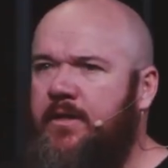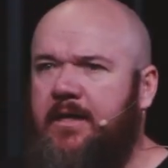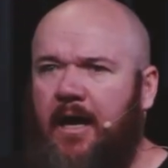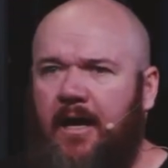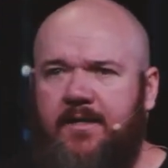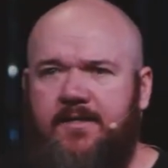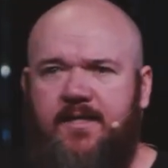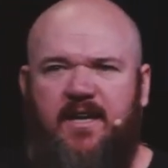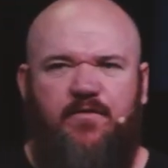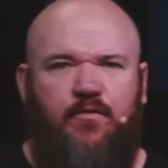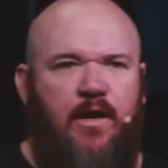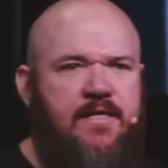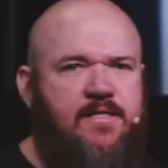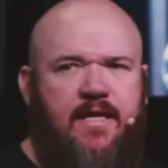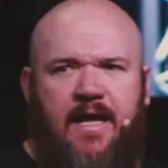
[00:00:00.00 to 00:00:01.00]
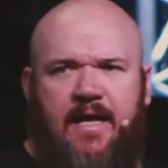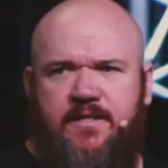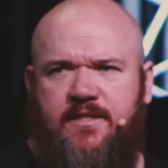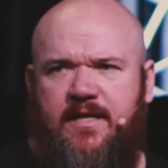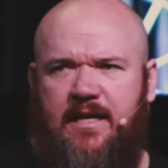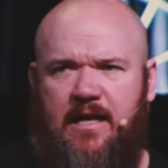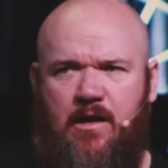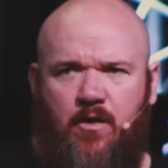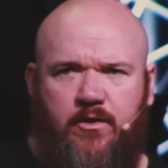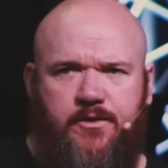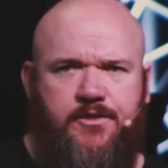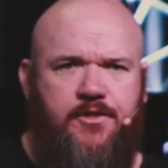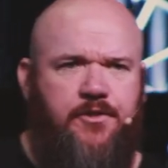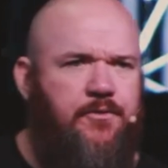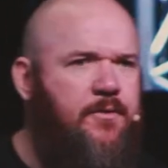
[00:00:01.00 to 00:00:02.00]
The guys that have raised their hands, can I
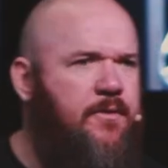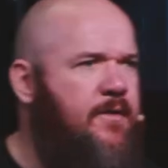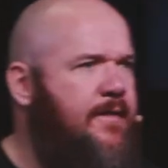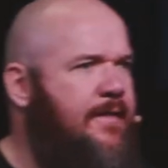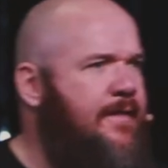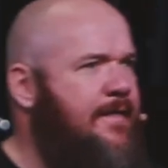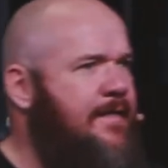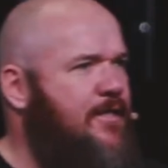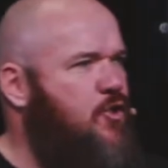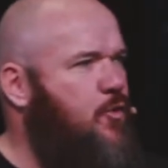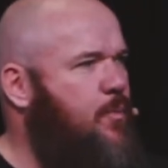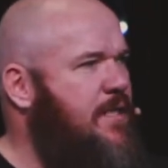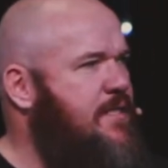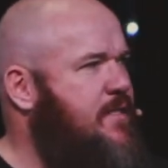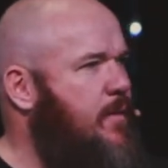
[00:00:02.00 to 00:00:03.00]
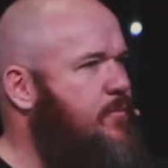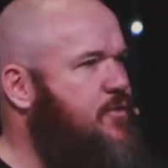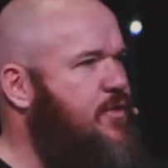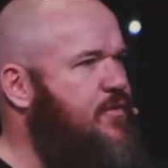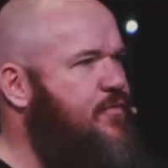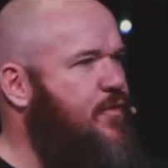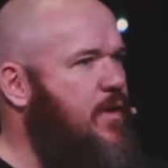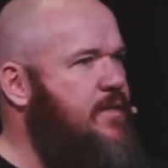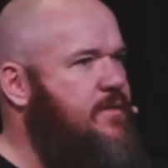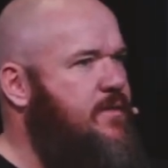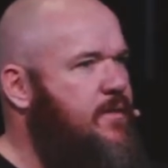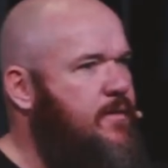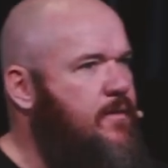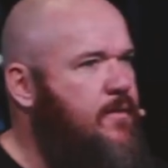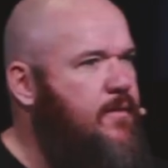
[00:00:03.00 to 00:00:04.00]
ask you to please come to the
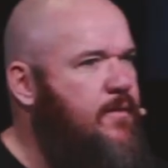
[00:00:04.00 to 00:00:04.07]
front?